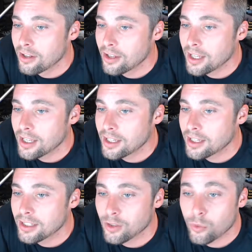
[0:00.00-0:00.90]

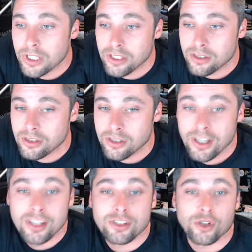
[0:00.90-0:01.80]
Hey, Luis.
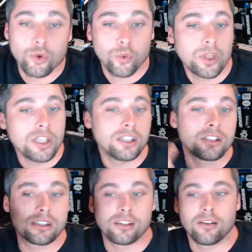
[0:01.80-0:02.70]
So
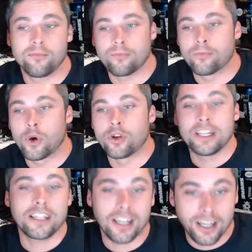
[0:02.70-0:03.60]
Luis
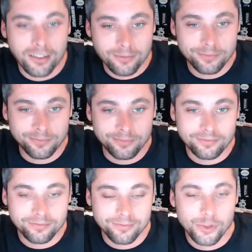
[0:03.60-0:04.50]
Mojica
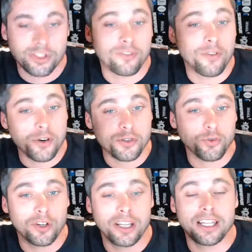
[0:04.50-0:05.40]
was the first
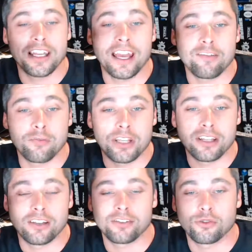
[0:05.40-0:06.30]
one. He gave me
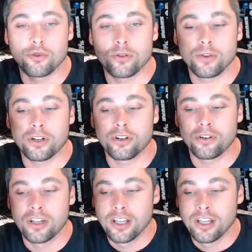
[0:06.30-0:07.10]
a Sorbo